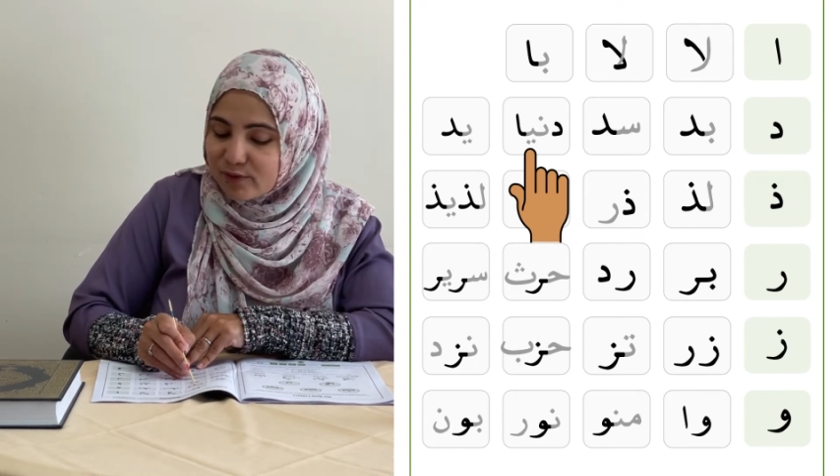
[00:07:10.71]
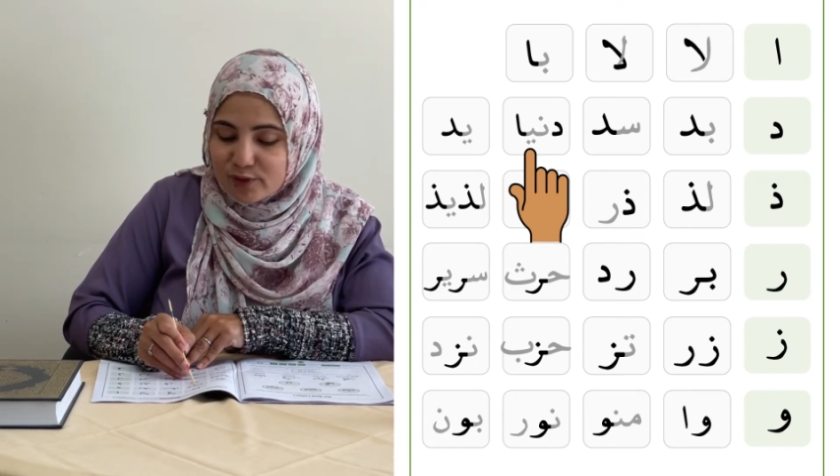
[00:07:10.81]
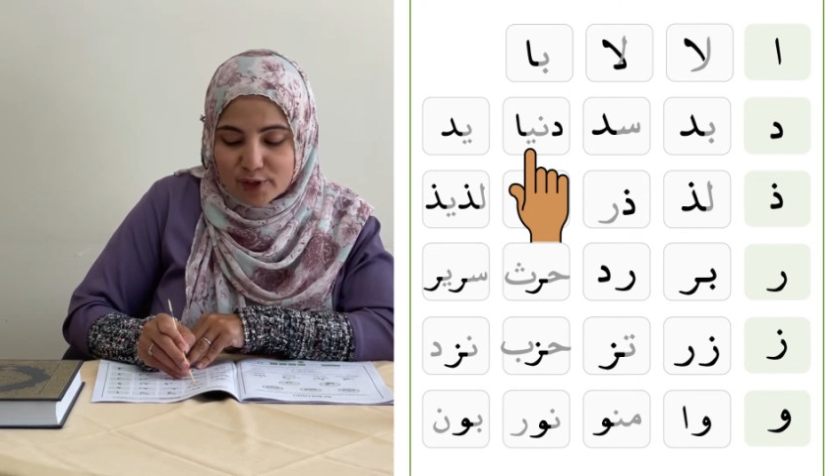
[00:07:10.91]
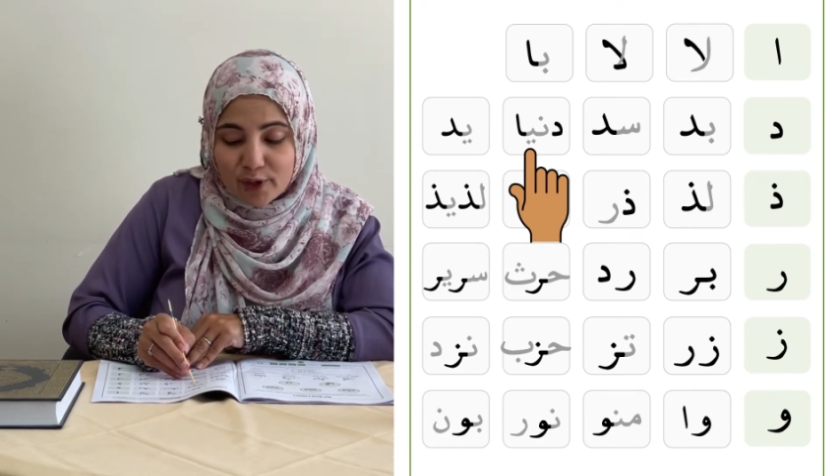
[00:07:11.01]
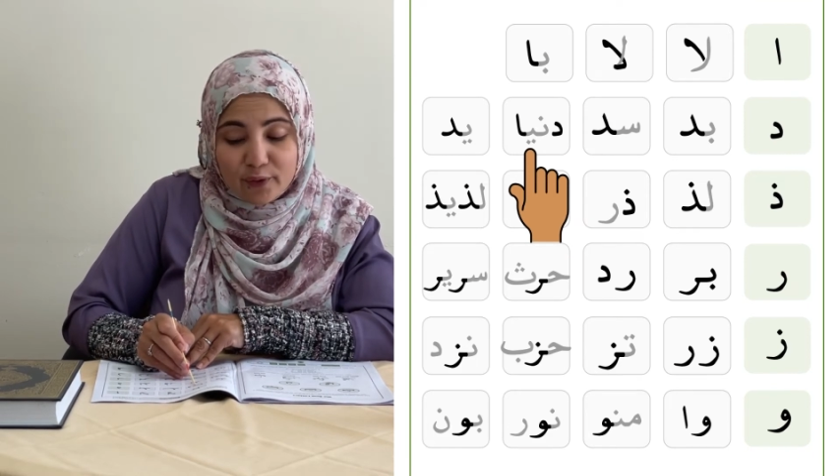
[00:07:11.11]

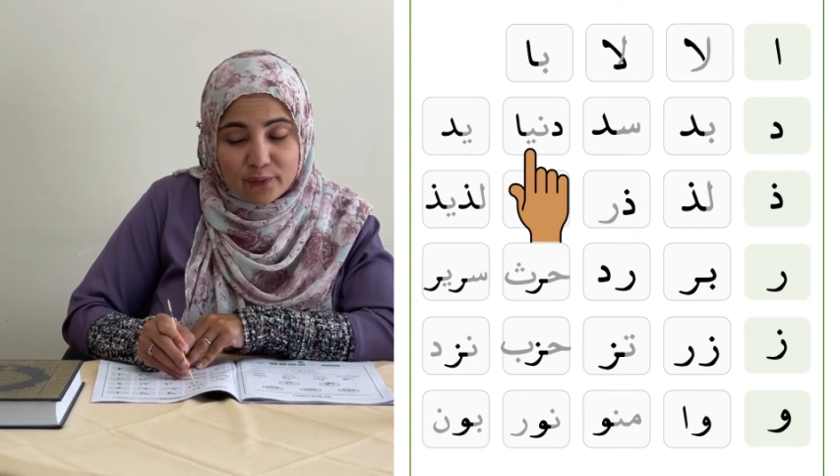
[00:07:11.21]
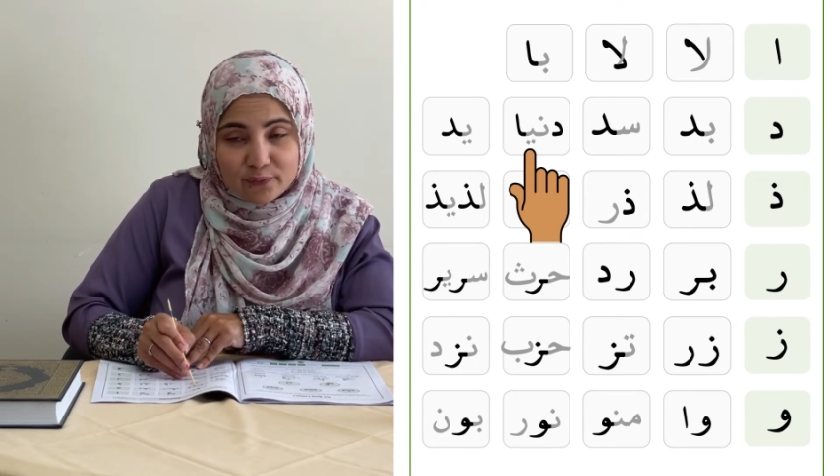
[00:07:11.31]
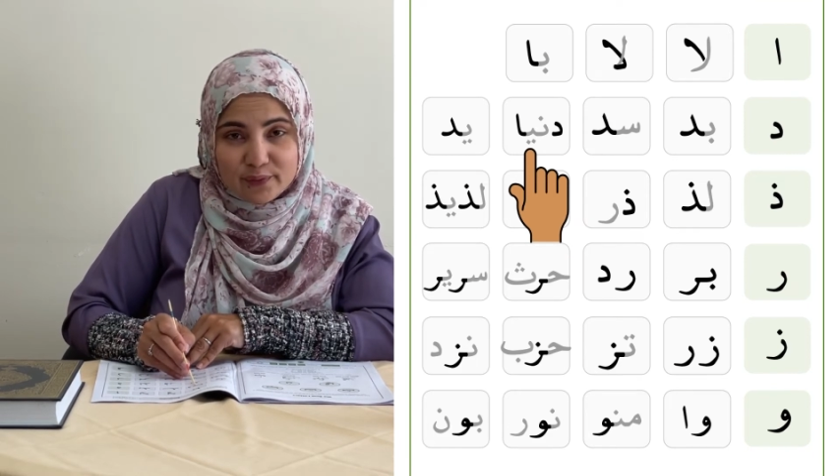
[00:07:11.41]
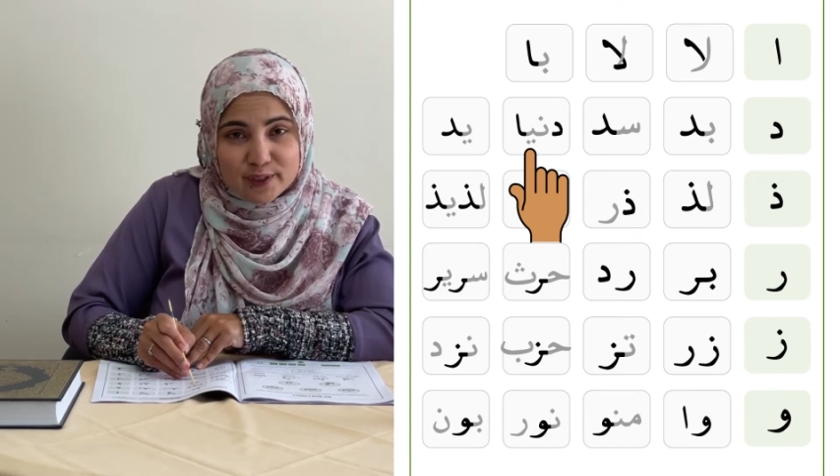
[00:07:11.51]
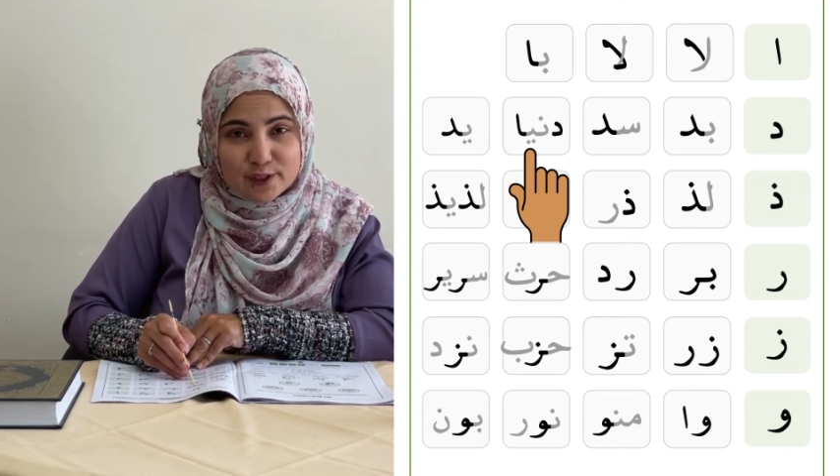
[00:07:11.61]
No,
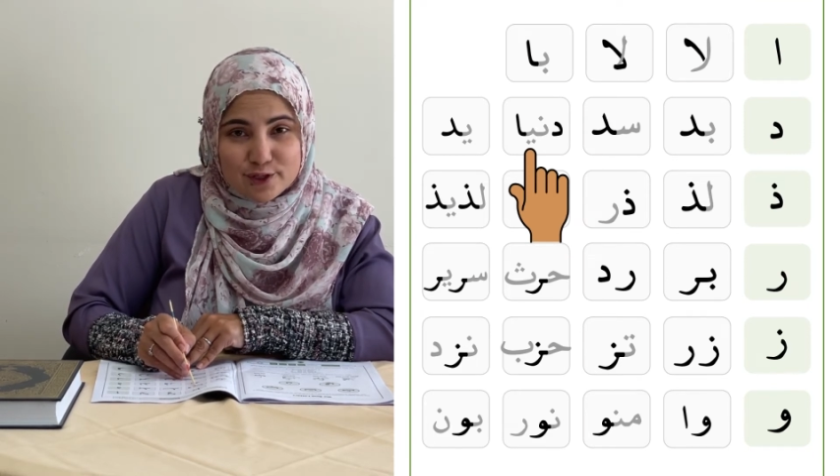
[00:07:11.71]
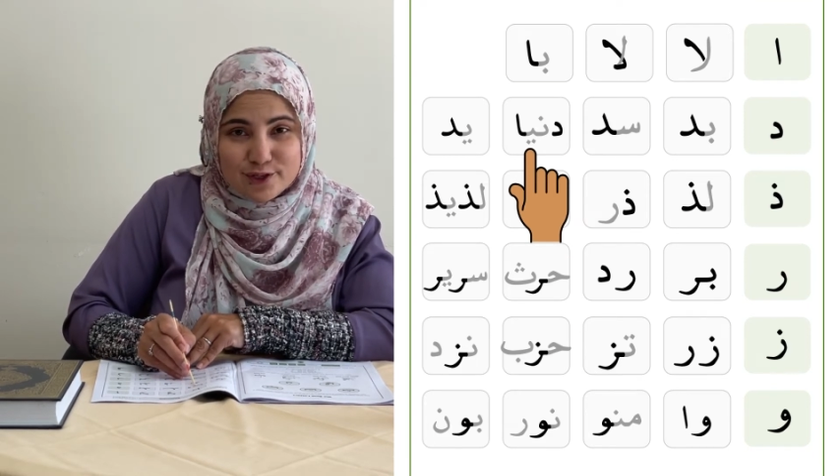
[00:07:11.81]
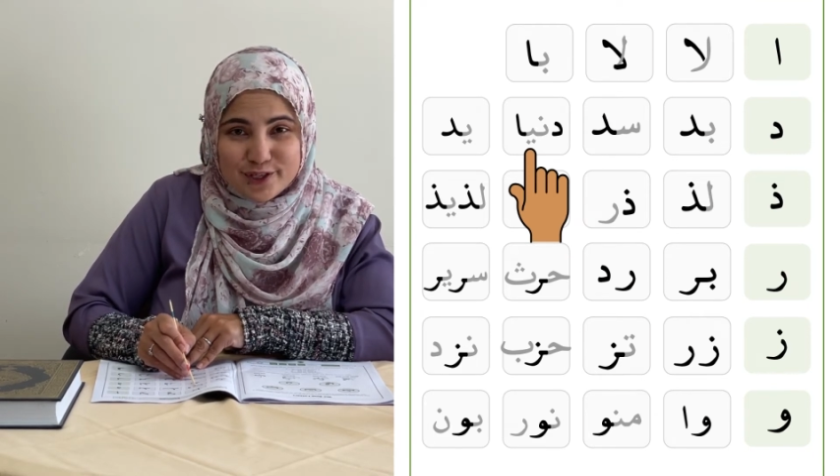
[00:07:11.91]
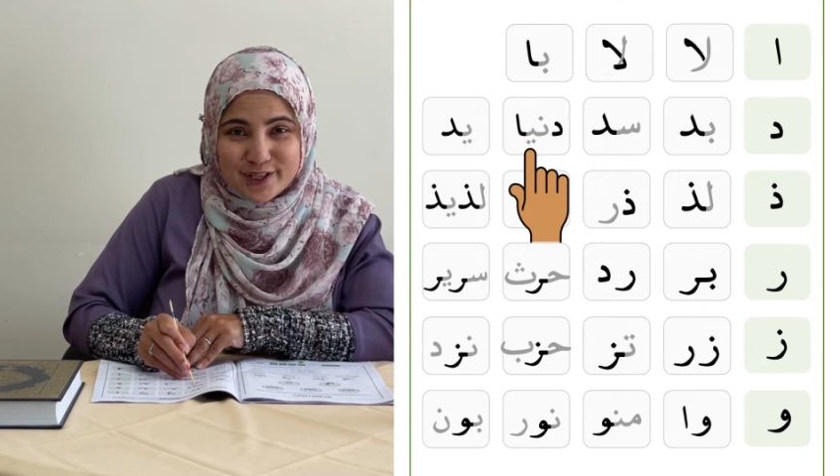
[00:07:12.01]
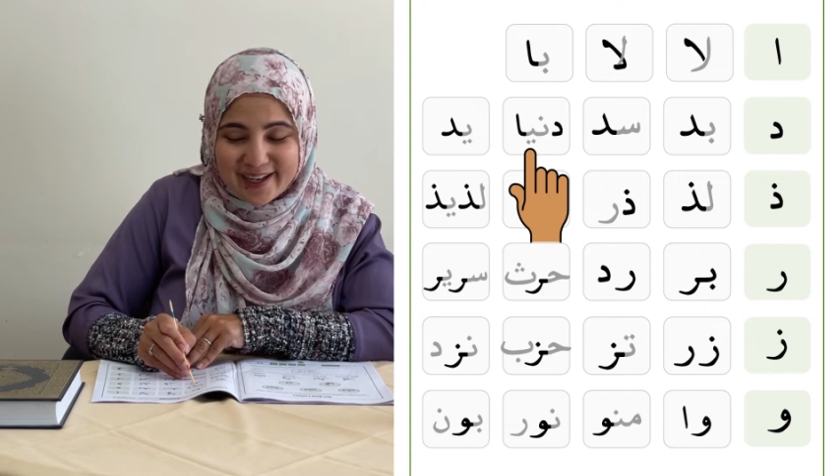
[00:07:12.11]
it's too
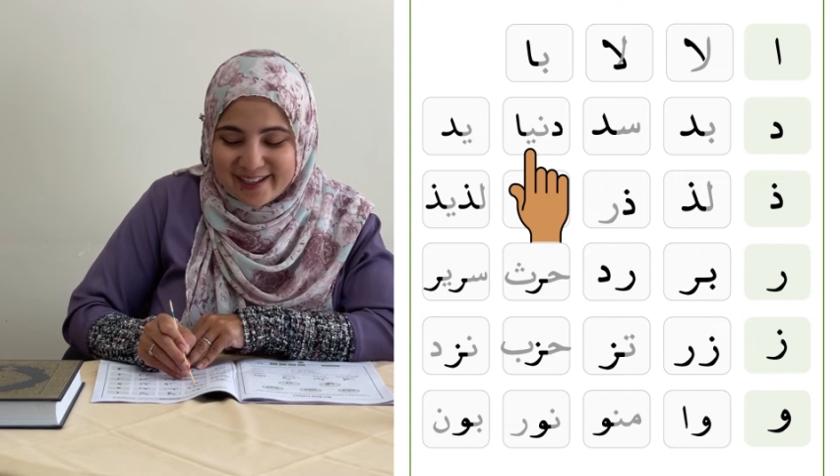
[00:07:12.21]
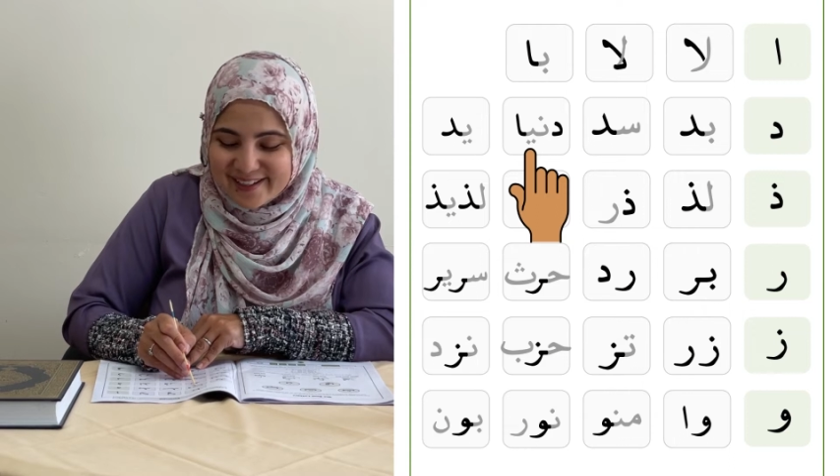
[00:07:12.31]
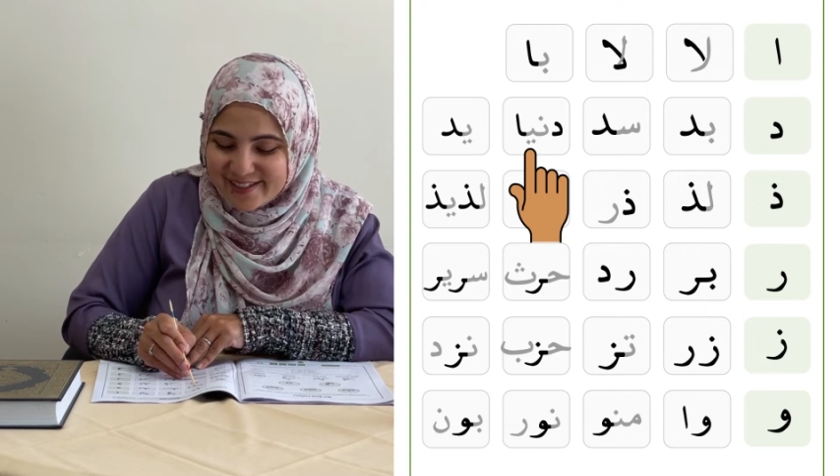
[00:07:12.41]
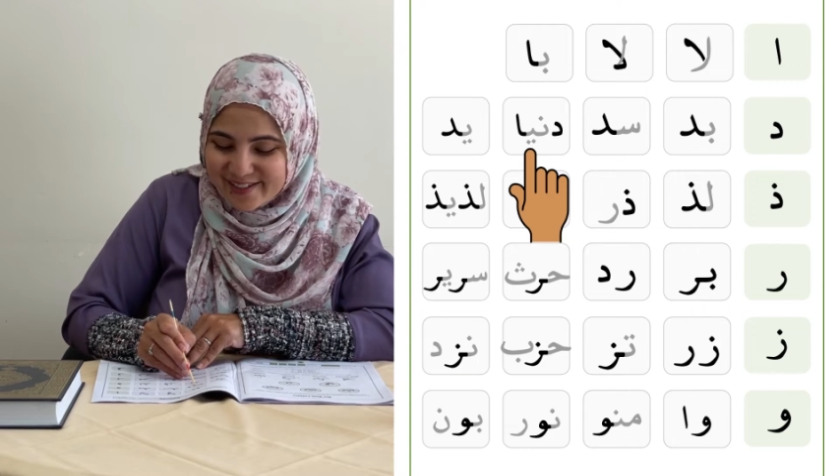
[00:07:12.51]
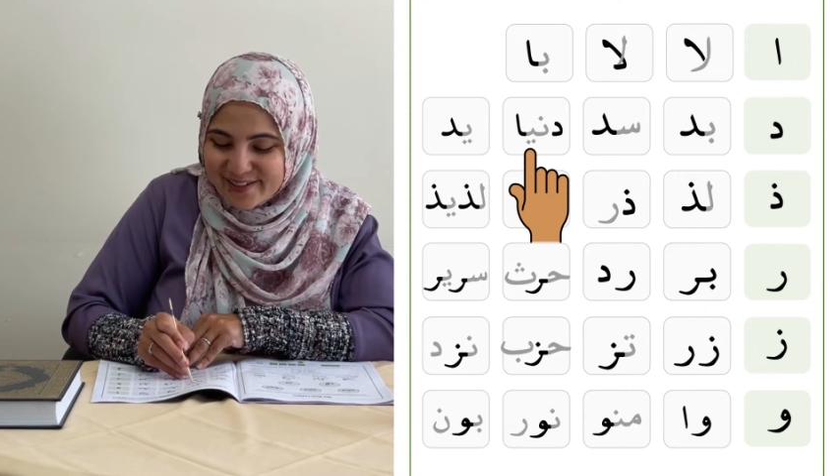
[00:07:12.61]
shy
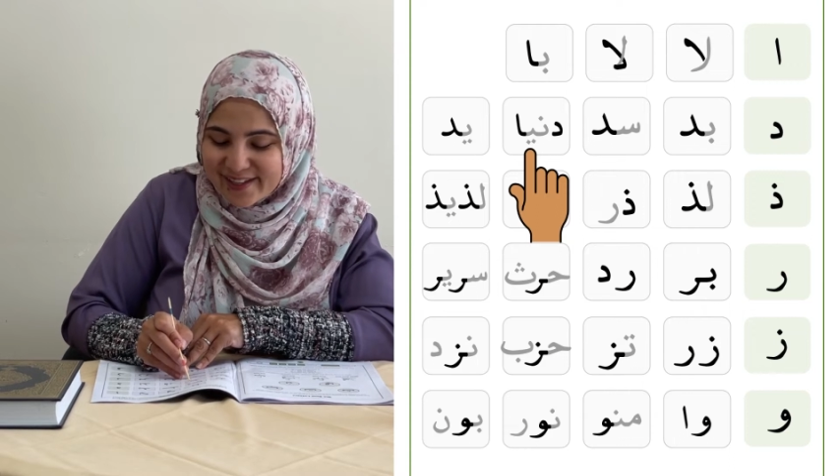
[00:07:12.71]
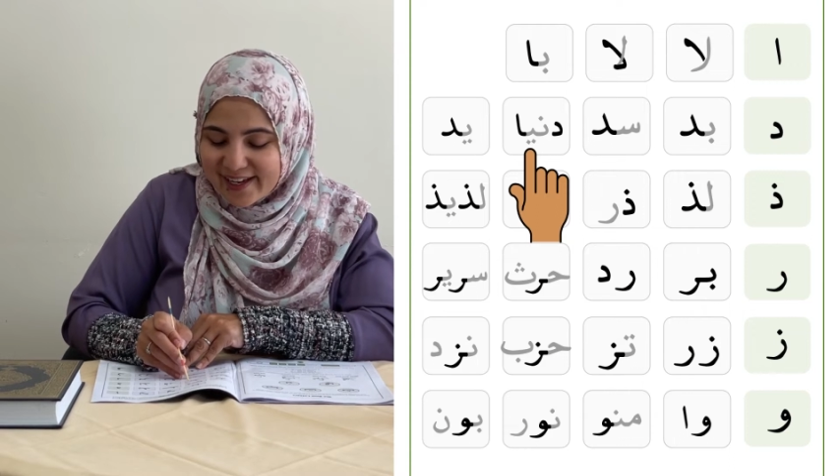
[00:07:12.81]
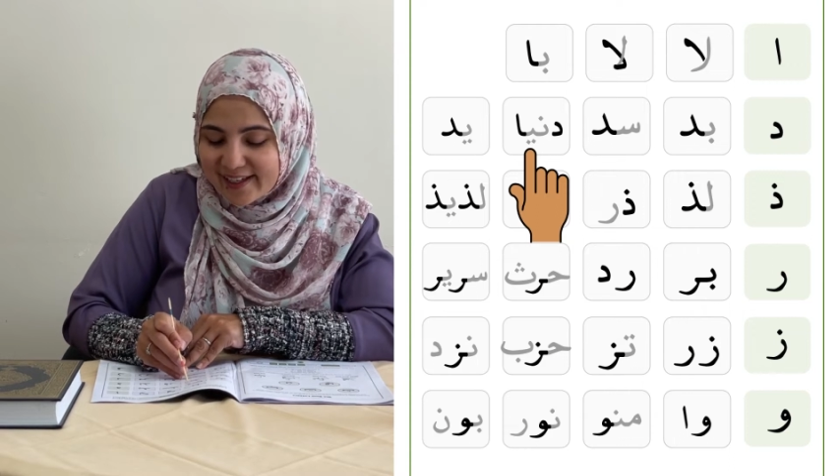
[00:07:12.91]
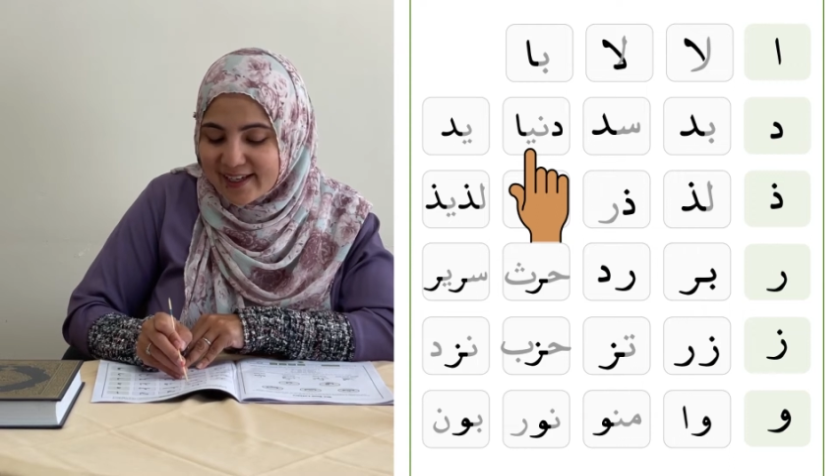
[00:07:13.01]
to do that.